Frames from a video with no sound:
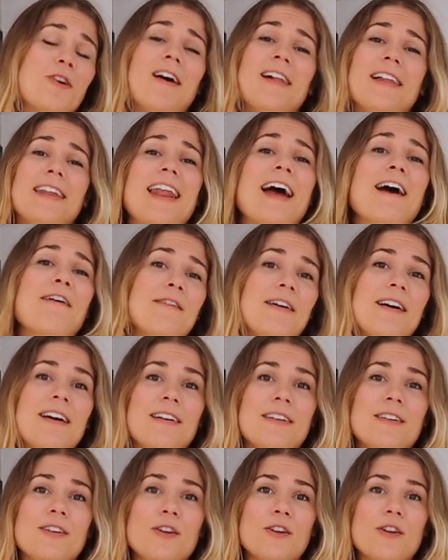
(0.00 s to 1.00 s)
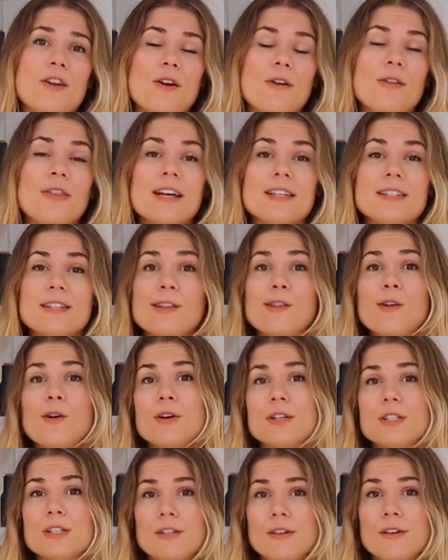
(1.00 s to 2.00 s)
trial and error. You know, there's
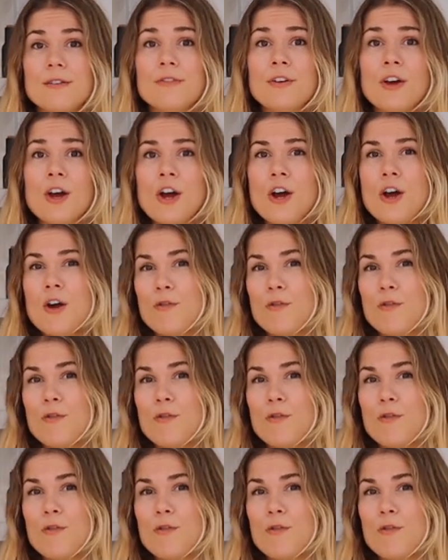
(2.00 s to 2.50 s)
lots of